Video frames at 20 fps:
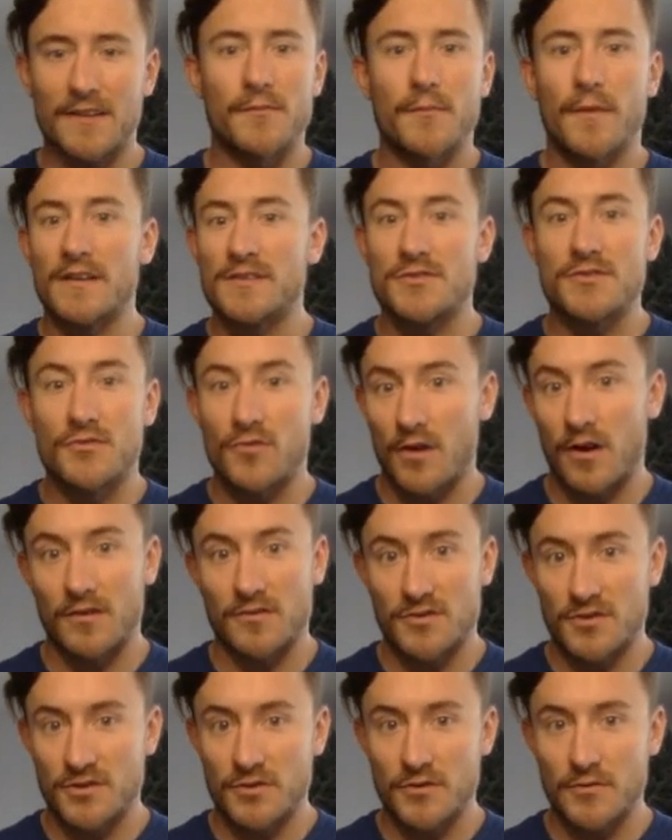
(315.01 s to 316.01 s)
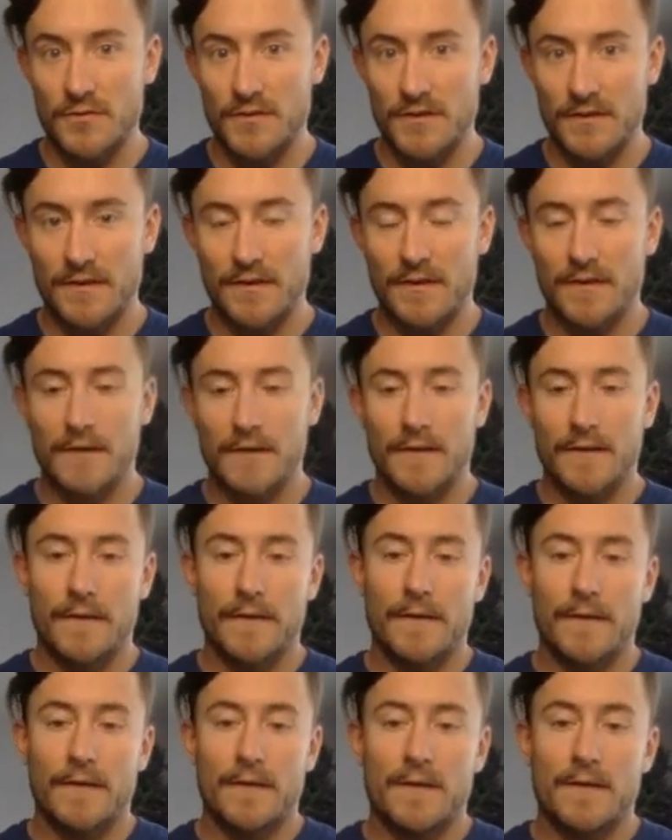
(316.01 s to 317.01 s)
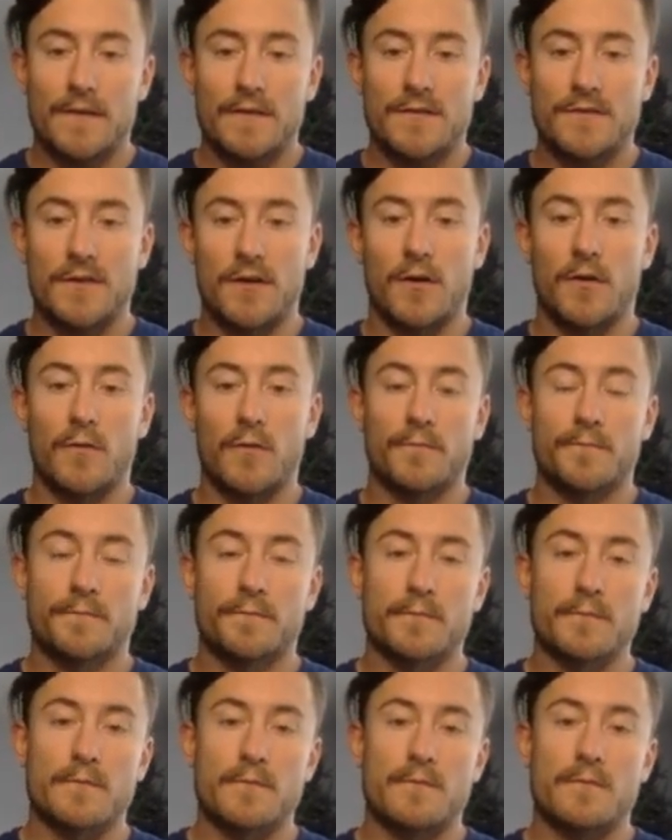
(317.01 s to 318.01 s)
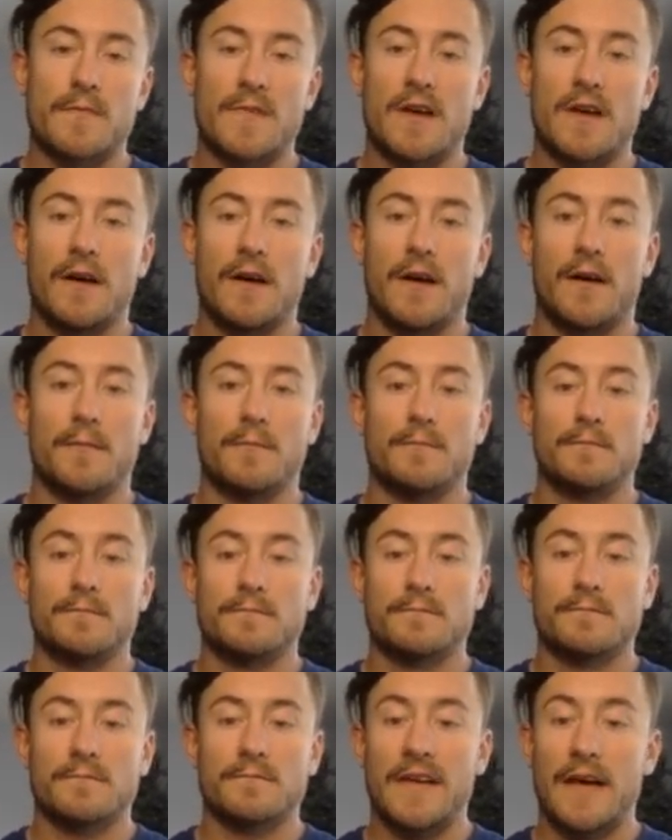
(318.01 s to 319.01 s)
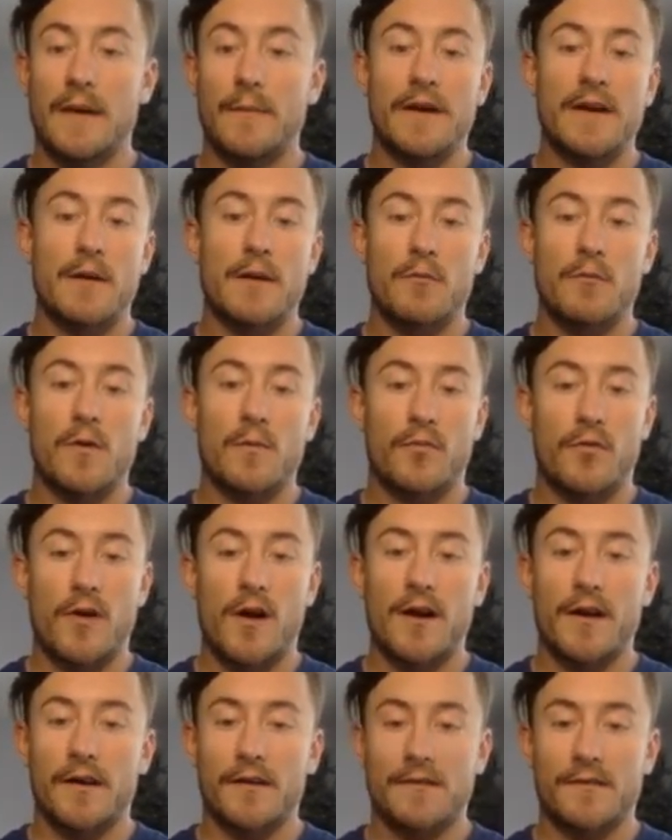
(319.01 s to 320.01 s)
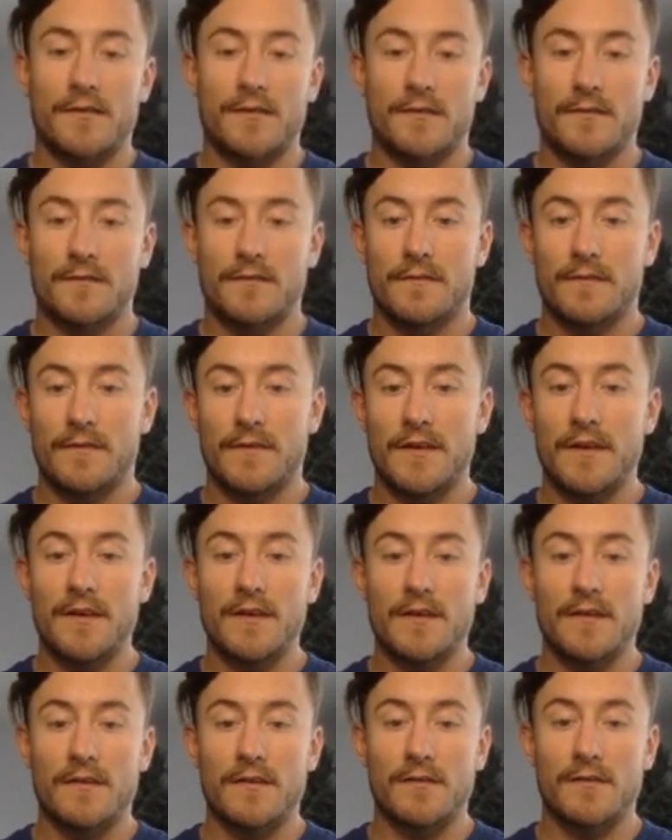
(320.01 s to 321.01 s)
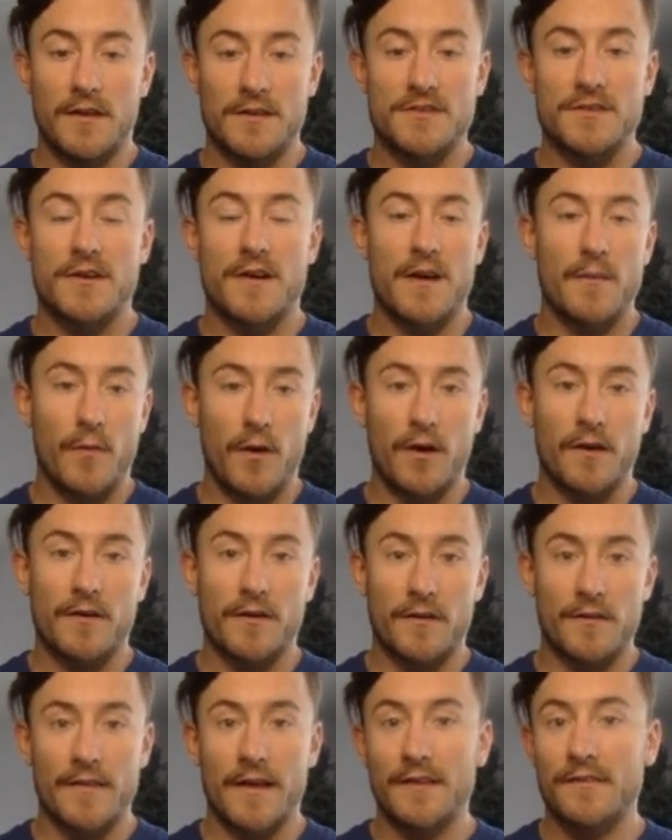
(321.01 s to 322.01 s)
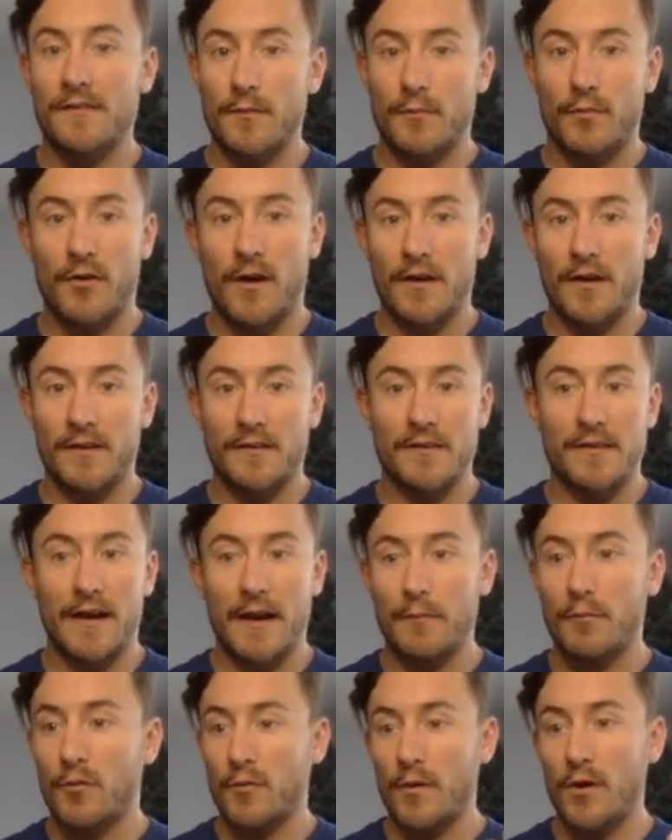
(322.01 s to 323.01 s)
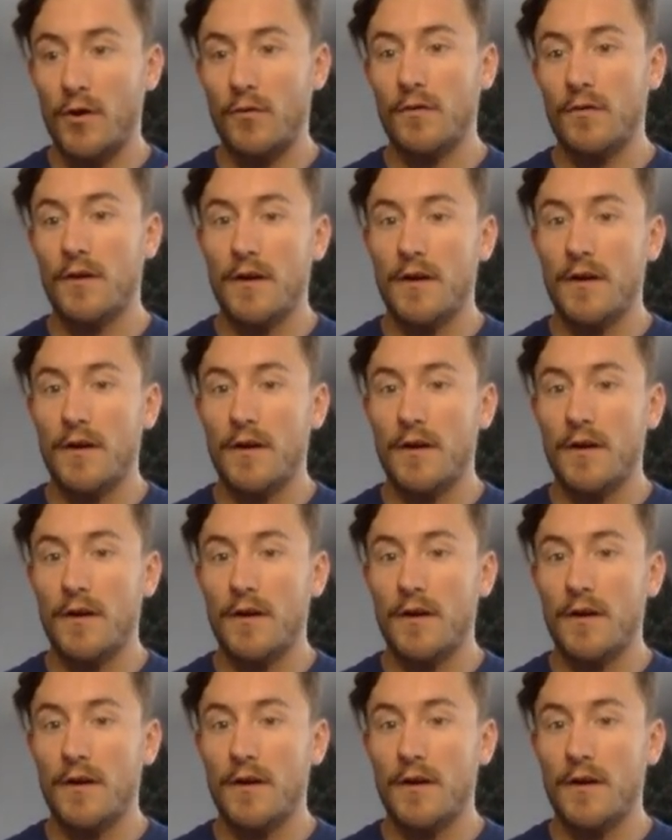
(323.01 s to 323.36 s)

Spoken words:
strong suit. So, yeah, my number one product is Legendary Marketer. That's the product that I promote